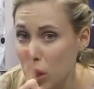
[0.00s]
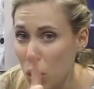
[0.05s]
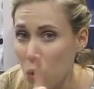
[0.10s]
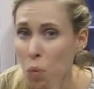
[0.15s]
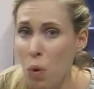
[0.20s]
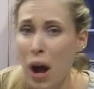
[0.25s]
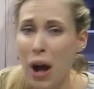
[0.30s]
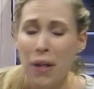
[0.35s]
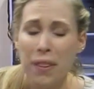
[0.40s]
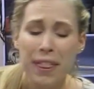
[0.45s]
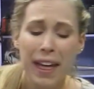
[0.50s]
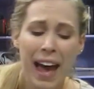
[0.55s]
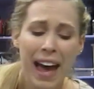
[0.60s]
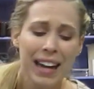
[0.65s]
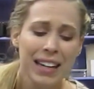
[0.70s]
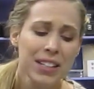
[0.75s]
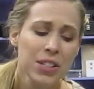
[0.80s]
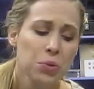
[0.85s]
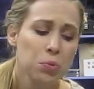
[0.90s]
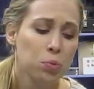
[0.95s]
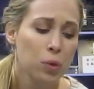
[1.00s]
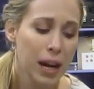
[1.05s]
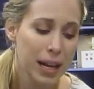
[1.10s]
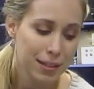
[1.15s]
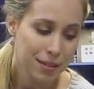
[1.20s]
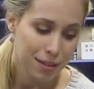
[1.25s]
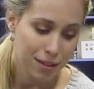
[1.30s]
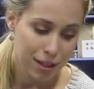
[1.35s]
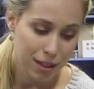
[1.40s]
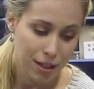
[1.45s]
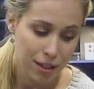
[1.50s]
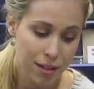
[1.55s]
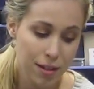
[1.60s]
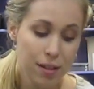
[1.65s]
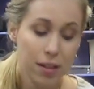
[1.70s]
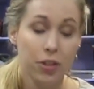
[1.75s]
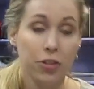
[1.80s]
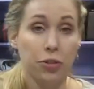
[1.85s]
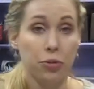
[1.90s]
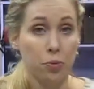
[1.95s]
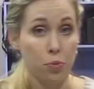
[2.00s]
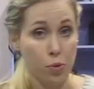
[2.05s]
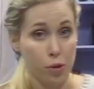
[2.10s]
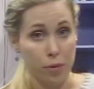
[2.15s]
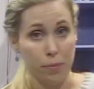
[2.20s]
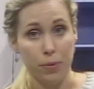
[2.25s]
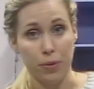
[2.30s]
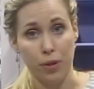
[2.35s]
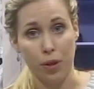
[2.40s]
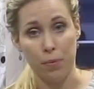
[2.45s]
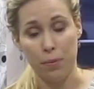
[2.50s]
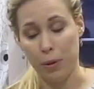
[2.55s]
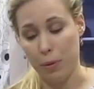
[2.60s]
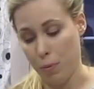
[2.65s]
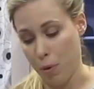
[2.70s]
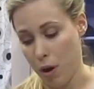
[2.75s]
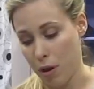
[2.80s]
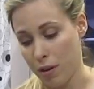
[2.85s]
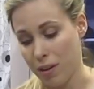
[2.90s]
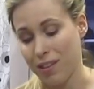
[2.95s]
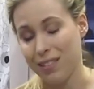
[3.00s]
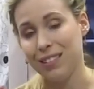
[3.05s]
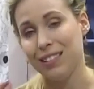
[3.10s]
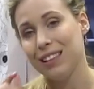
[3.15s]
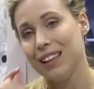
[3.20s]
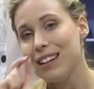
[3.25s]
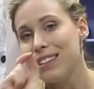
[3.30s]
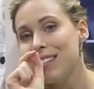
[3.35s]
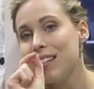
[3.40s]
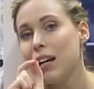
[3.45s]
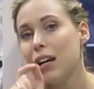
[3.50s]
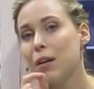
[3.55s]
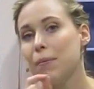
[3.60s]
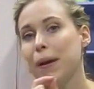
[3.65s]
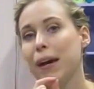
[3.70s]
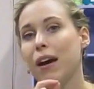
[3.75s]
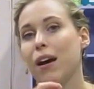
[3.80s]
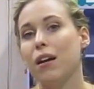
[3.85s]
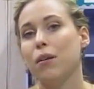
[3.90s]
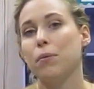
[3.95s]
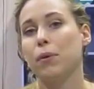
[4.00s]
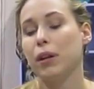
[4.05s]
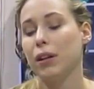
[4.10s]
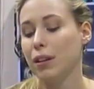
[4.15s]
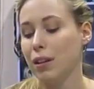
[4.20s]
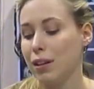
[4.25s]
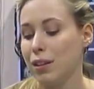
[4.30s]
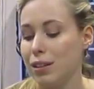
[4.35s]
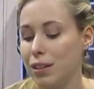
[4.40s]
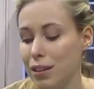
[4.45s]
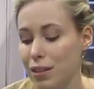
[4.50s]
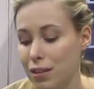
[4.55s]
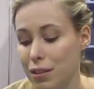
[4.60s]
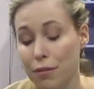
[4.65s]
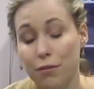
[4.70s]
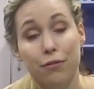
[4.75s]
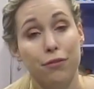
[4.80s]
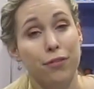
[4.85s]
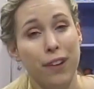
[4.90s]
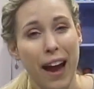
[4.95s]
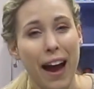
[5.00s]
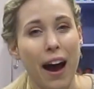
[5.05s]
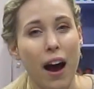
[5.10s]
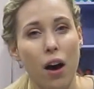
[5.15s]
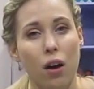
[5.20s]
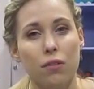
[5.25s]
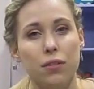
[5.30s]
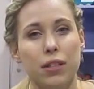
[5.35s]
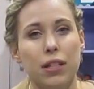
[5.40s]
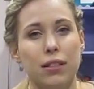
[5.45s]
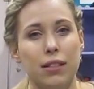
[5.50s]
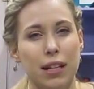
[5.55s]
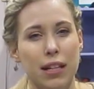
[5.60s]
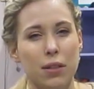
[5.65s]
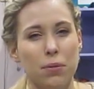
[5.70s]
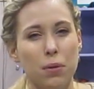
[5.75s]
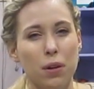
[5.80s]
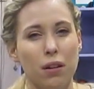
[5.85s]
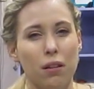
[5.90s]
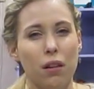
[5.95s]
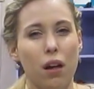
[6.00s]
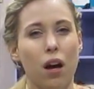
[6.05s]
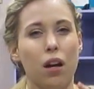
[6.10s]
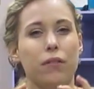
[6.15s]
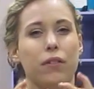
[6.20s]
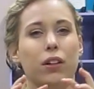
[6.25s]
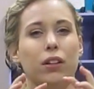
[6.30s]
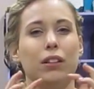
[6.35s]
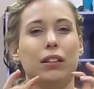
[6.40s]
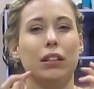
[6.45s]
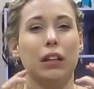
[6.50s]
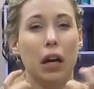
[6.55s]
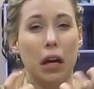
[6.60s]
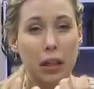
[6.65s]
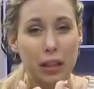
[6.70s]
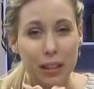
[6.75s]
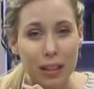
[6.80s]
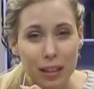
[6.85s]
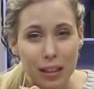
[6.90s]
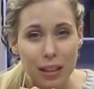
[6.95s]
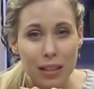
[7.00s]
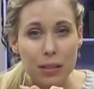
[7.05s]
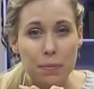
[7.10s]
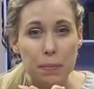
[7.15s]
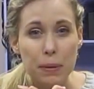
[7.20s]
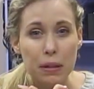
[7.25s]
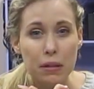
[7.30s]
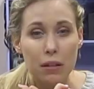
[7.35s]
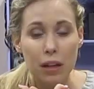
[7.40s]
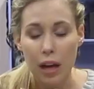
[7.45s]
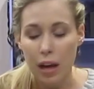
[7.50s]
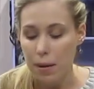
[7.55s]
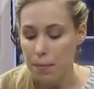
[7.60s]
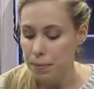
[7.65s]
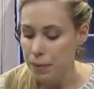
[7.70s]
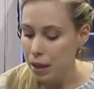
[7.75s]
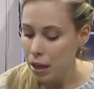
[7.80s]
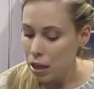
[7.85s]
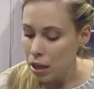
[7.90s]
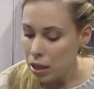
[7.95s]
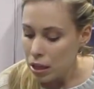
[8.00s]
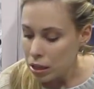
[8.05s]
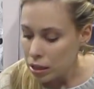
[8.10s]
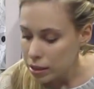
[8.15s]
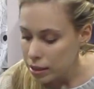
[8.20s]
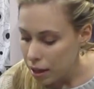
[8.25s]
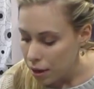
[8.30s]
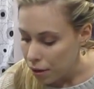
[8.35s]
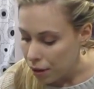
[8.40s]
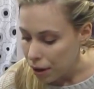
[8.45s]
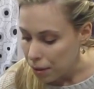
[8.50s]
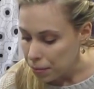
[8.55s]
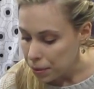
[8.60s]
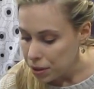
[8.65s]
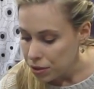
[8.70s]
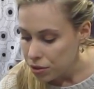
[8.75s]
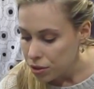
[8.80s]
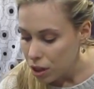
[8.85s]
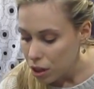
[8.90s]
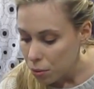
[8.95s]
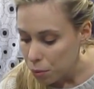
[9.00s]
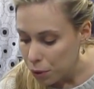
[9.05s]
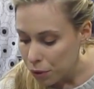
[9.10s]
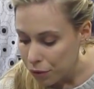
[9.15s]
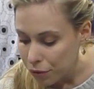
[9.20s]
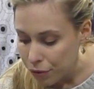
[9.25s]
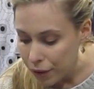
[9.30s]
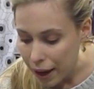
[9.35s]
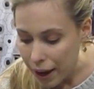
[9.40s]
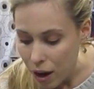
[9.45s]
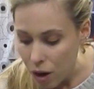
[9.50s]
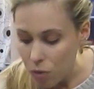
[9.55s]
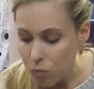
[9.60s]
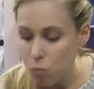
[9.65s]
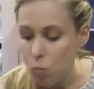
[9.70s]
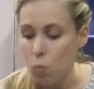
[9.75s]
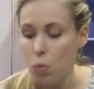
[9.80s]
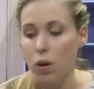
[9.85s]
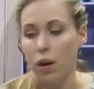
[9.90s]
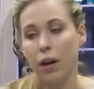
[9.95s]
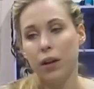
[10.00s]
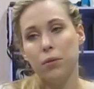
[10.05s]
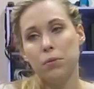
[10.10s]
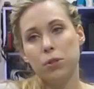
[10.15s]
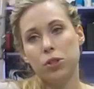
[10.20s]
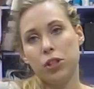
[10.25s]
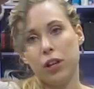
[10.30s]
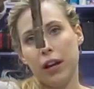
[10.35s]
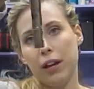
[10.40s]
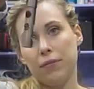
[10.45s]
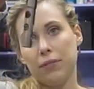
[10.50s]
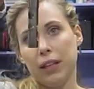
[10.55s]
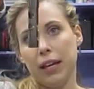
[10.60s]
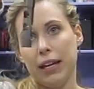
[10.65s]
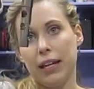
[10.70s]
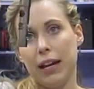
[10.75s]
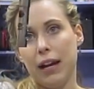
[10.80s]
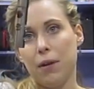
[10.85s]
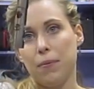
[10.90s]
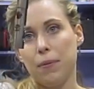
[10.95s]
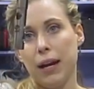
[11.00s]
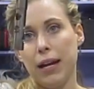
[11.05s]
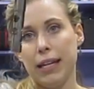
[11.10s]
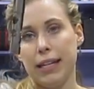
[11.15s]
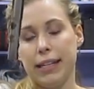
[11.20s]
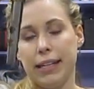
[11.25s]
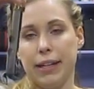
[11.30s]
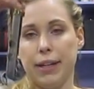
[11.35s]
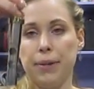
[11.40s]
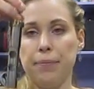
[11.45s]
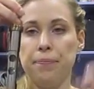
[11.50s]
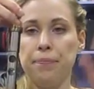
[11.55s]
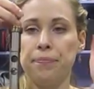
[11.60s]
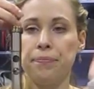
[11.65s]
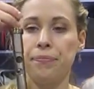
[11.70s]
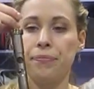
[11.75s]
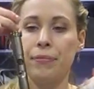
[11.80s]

while that is resting in your warm soapy water, let's talk about how we're going to clean the valves, because that's where a lot of our gunk gets built up. So I'm going to start with valve 1, which I have laid out right here.